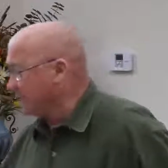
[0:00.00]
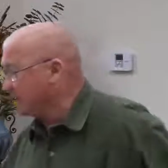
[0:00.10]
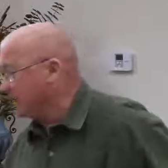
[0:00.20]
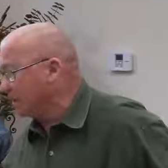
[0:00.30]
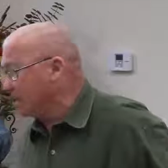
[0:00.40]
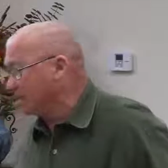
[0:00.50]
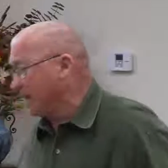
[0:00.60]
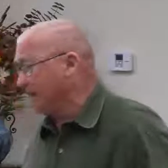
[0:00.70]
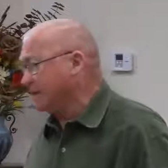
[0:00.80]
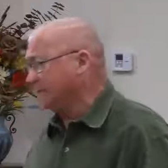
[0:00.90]
Is that not
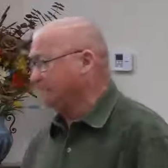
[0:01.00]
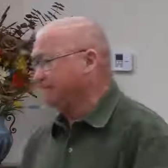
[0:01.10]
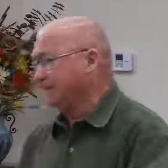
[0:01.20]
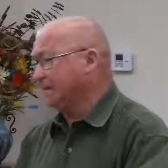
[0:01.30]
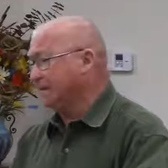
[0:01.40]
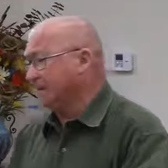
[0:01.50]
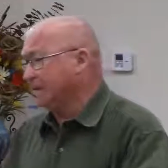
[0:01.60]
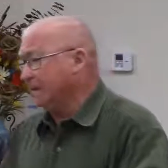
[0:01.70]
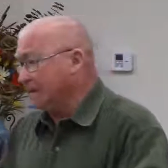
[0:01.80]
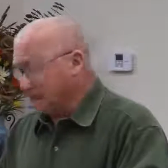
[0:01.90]
right?
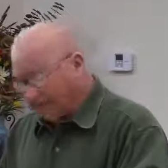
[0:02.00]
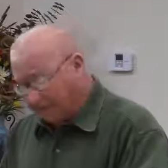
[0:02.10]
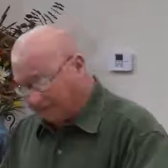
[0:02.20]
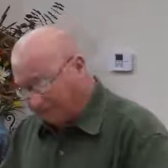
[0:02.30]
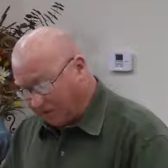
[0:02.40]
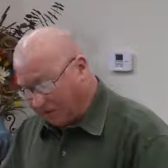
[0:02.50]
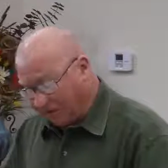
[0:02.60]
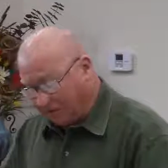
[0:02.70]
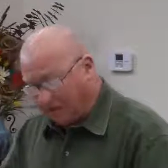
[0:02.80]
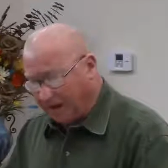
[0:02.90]
And if we're
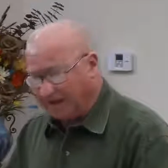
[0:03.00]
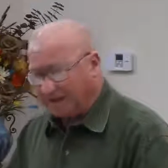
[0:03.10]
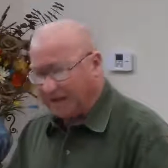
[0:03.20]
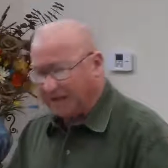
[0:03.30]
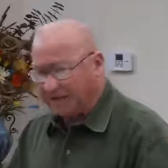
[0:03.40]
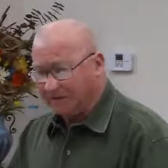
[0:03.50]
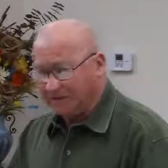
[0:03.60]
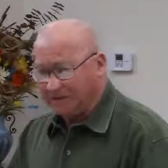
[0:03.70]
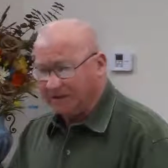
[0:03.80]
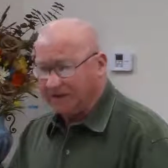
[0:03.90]
going to be Christ-like, then
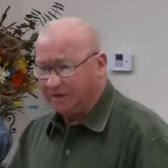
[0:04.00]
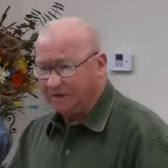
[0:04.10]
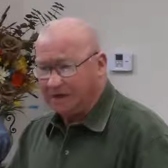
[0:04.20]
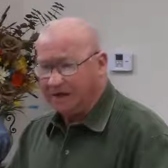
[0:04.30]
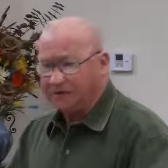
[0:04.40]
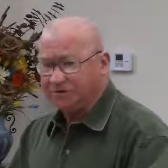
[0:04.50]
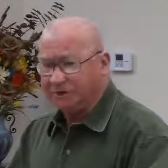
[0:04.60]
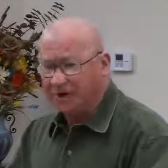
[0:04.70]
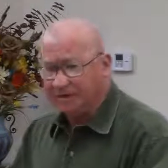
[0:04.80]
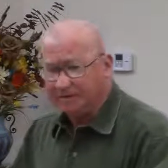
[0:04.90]
we need to let our light
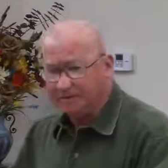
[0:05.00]
shine